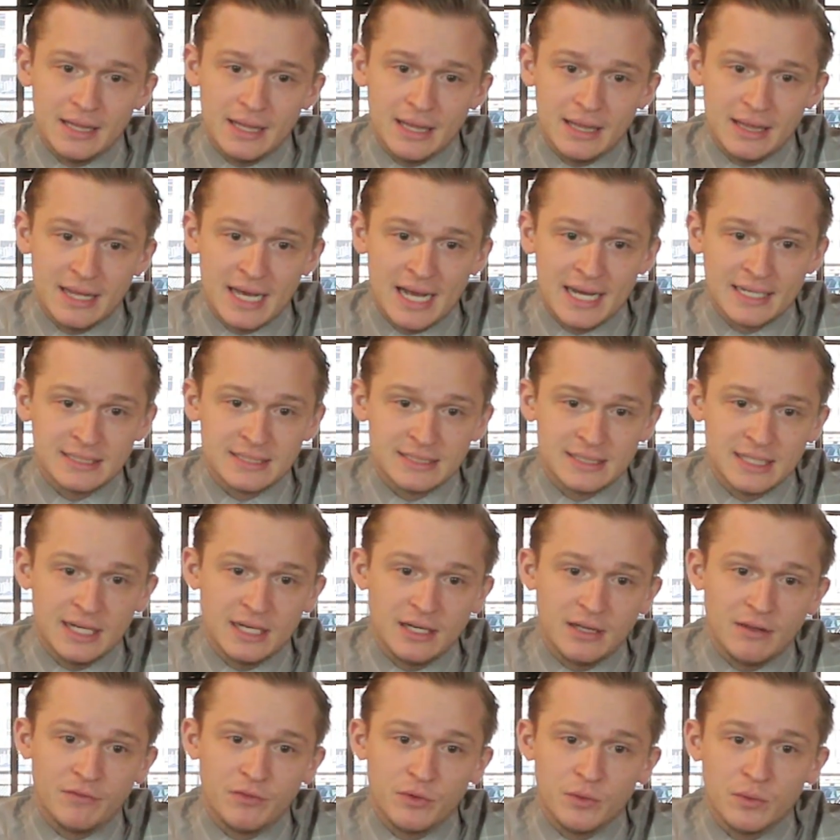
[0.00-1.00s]
That said,
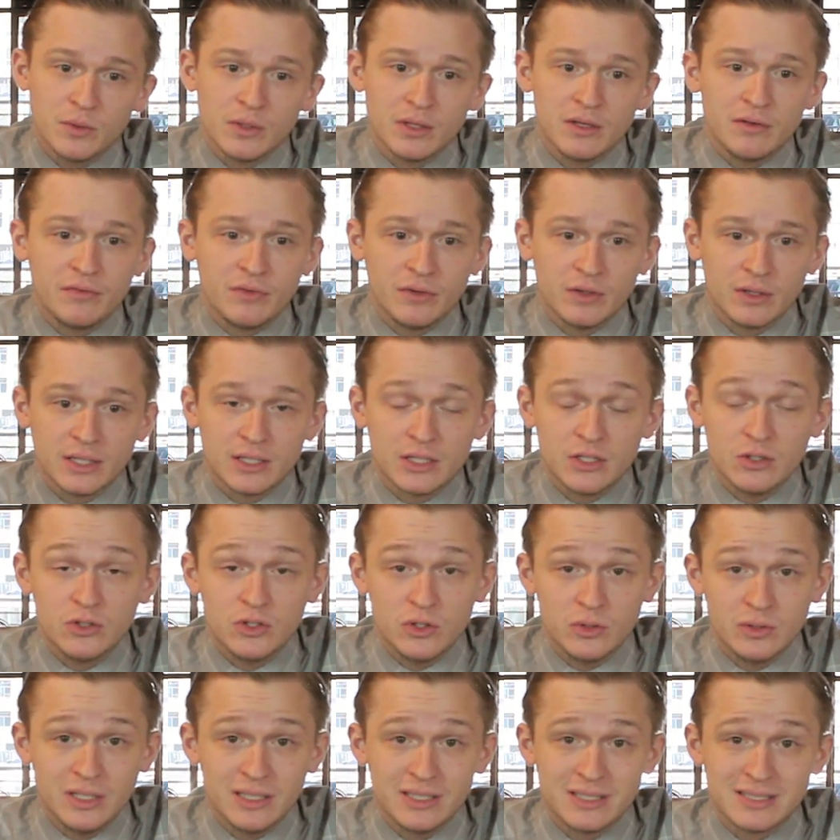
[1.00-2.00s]
if you really feel like you
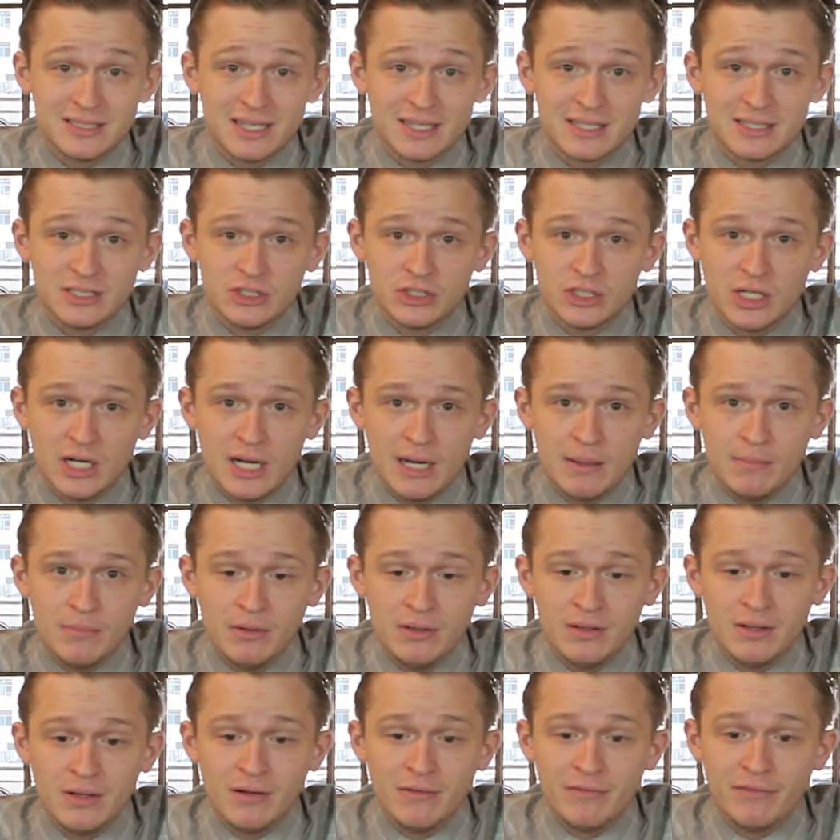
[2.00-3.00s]
do need a second job,
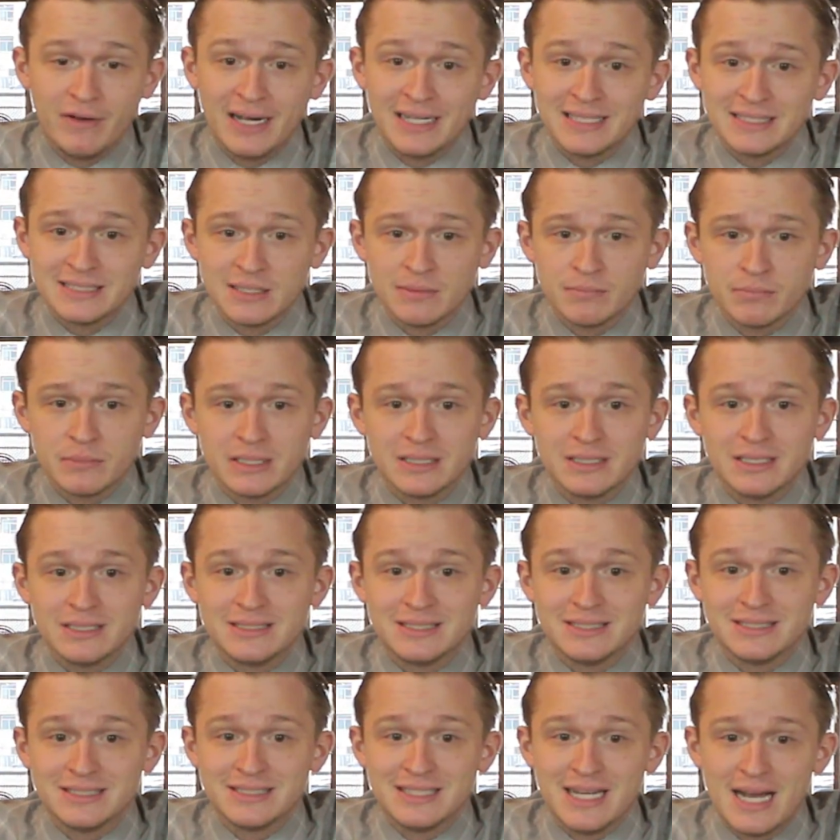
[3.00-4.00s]
find something that
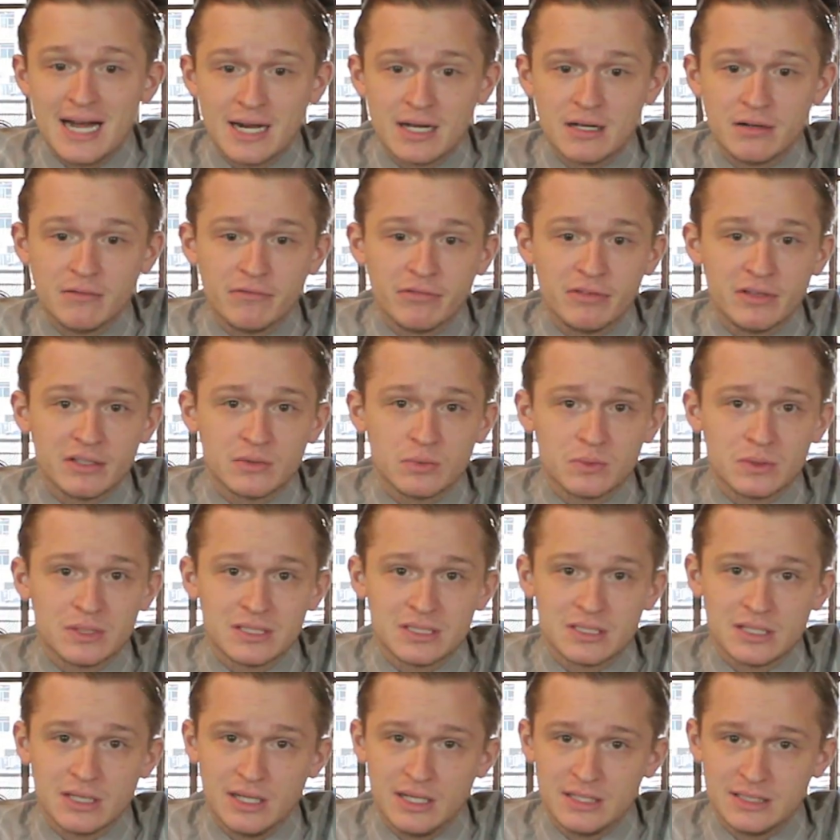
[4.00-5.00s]
does not conflict with the
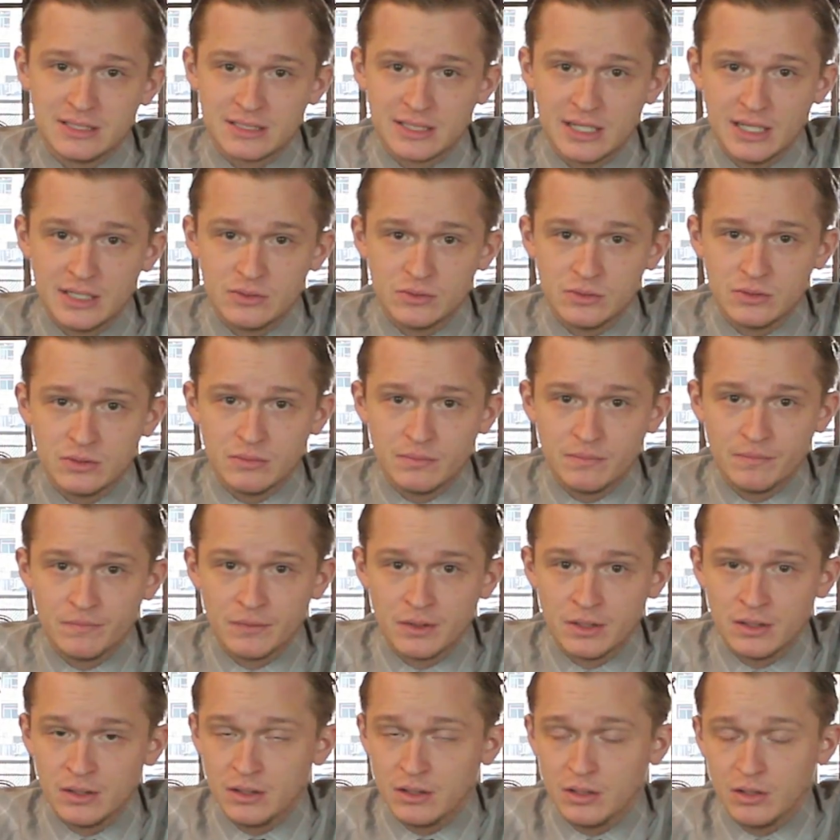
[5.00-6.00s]
salon schedule.
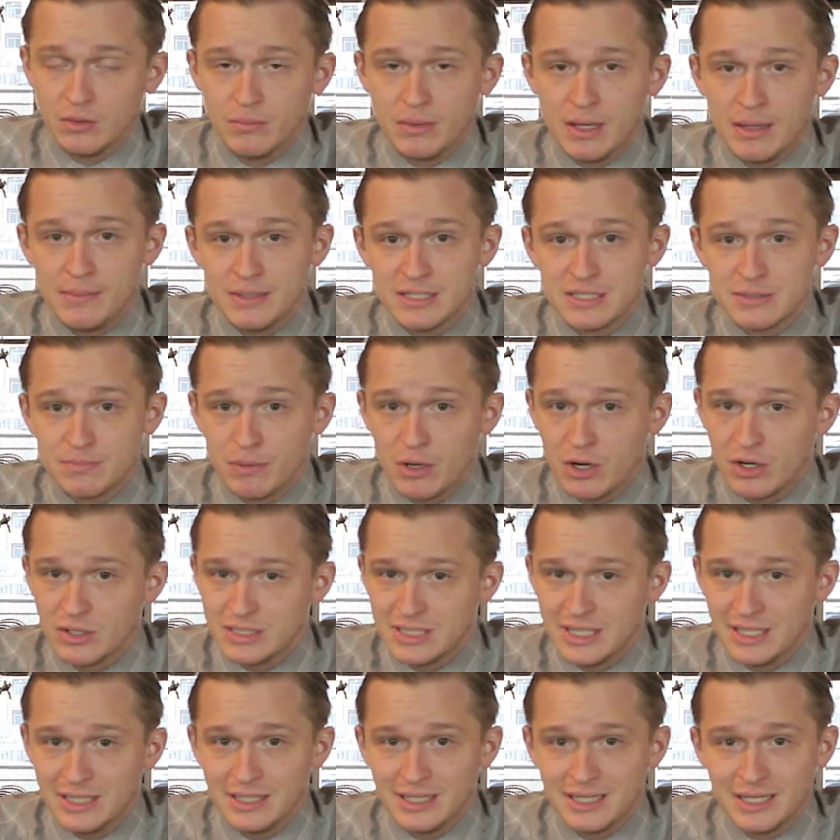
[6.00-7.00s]
You know, maybe it's
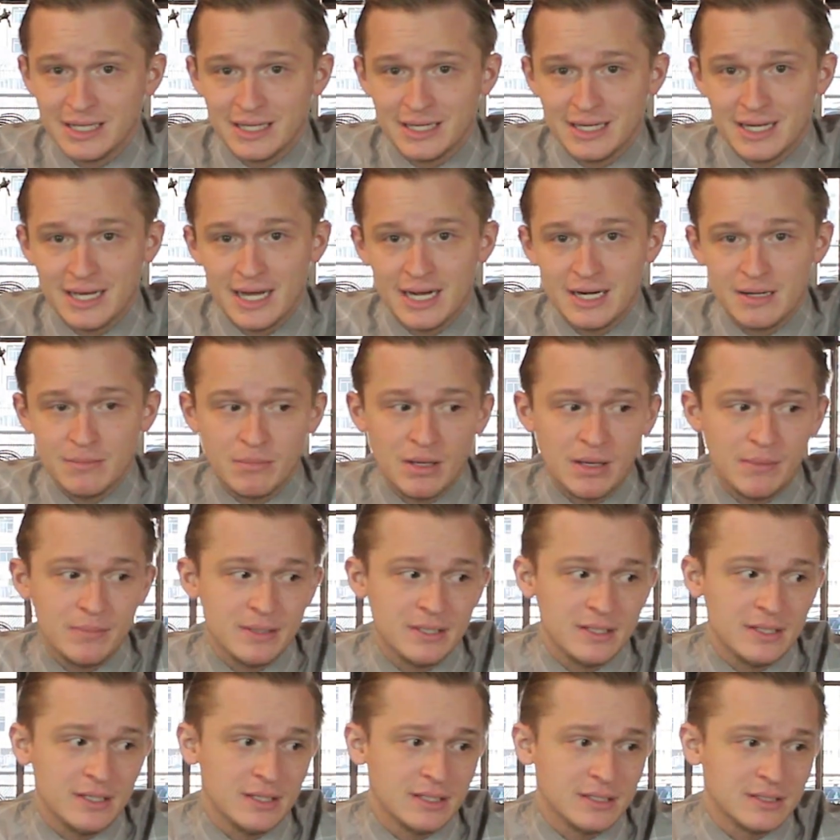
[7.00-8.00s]
bartending at night,
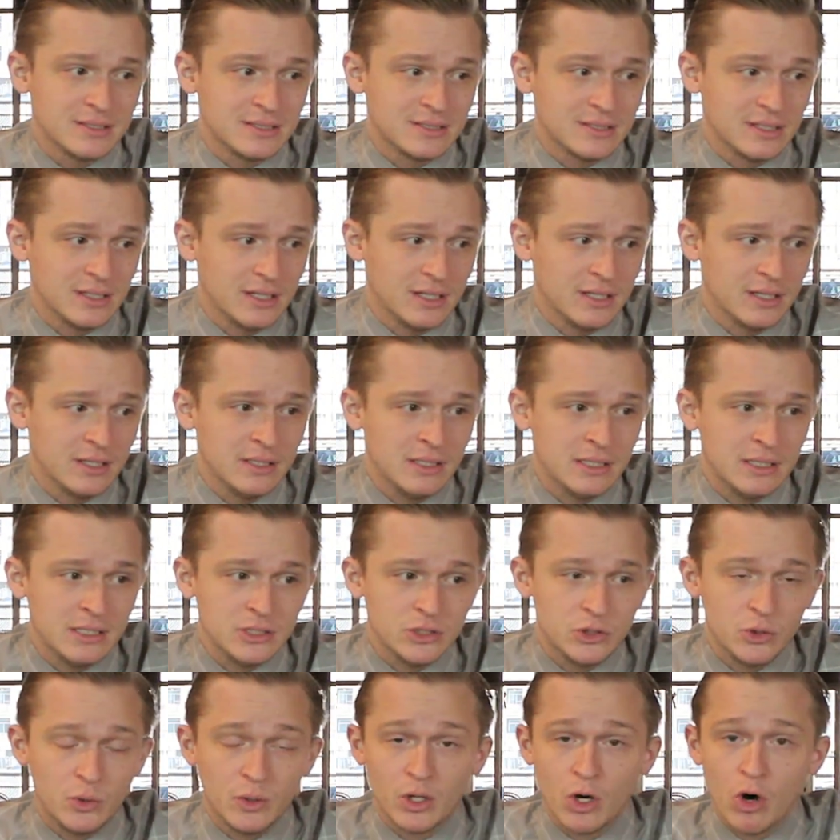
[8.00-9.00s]
maybe it's
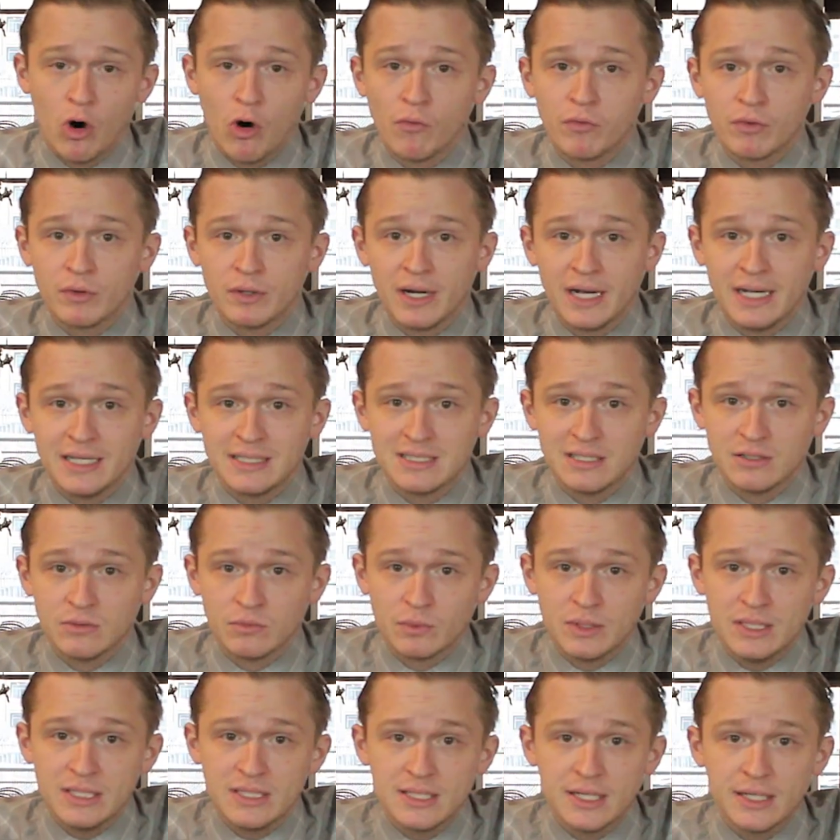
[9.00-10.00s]
doing overnights in
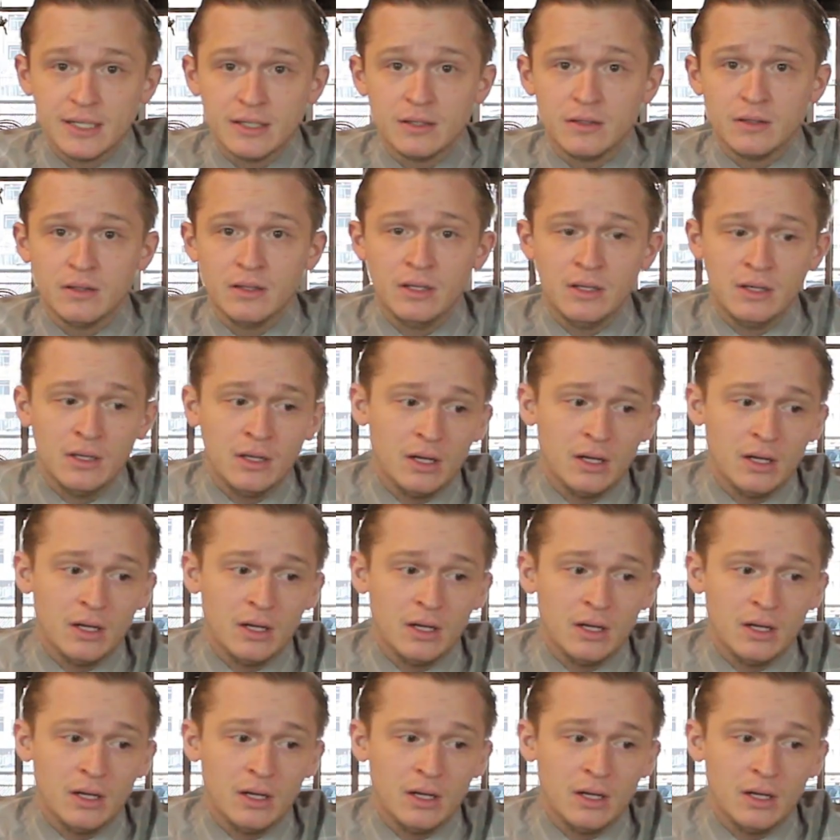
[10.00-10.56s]
retail,